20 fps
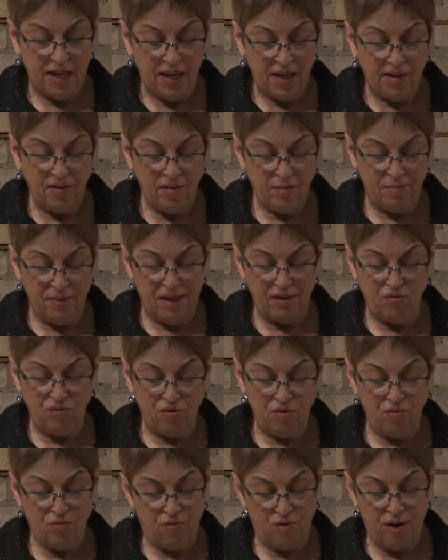In the
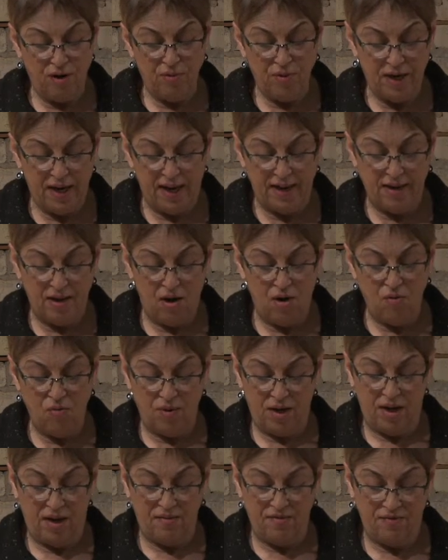bedroom, where would I go
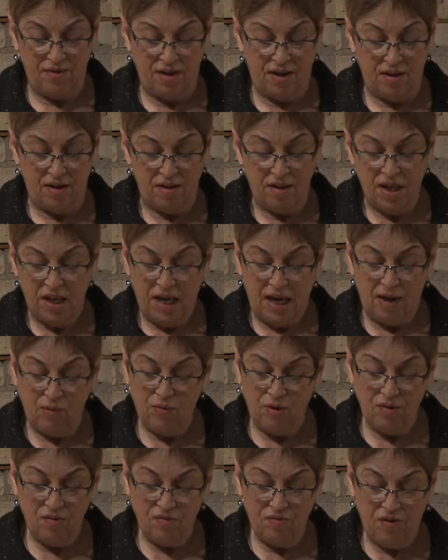when I fell? I
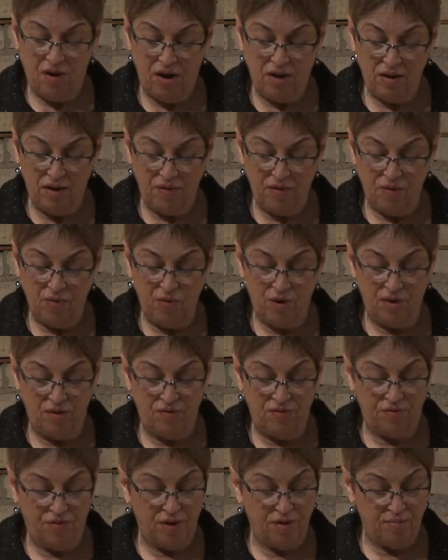wouldn't fall on the
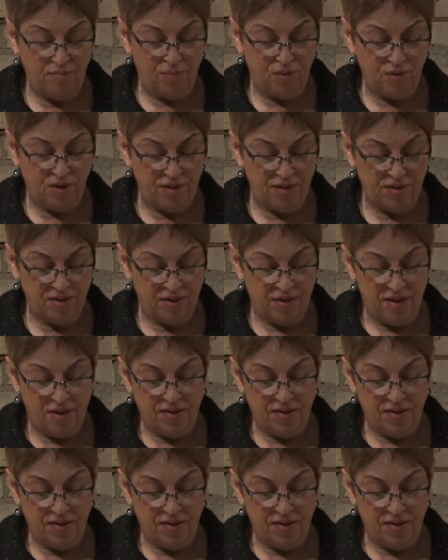wooden footboards.